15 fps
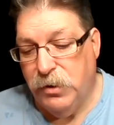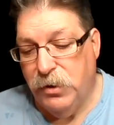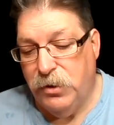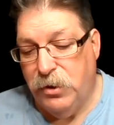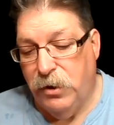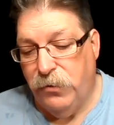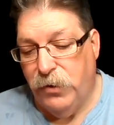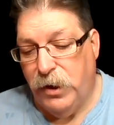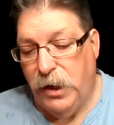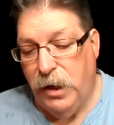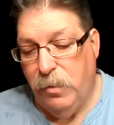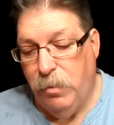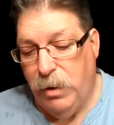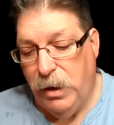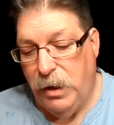because this
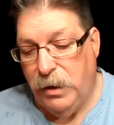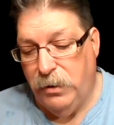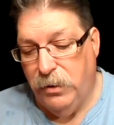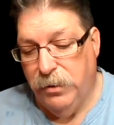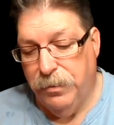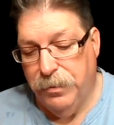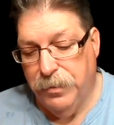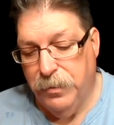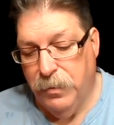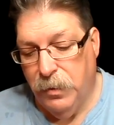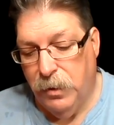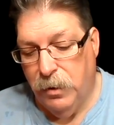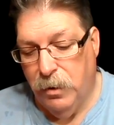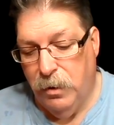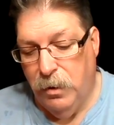stuff you can paint.
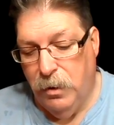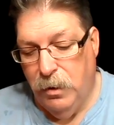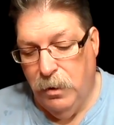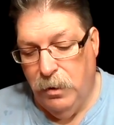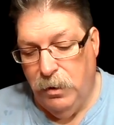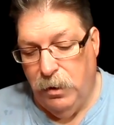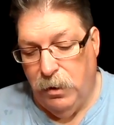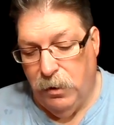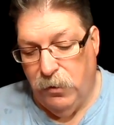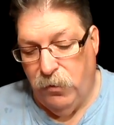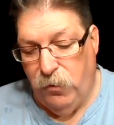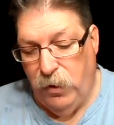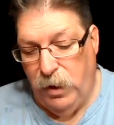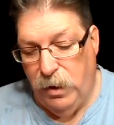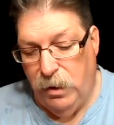
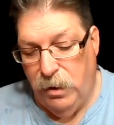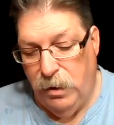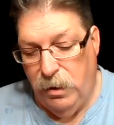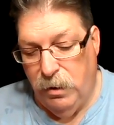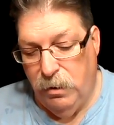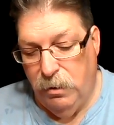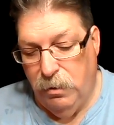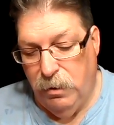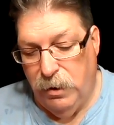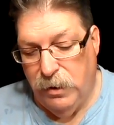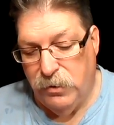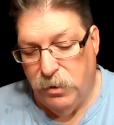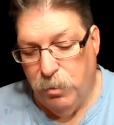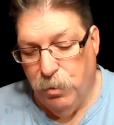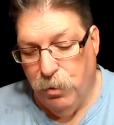You can sand it.
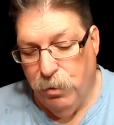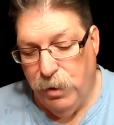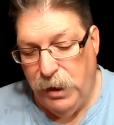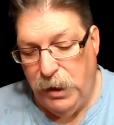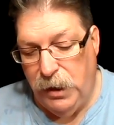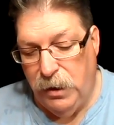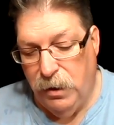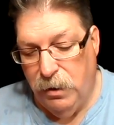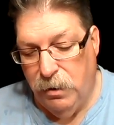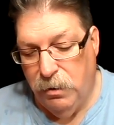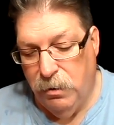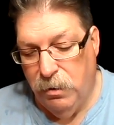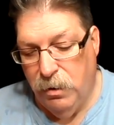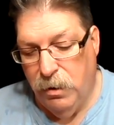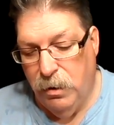It's a
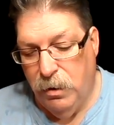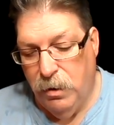marine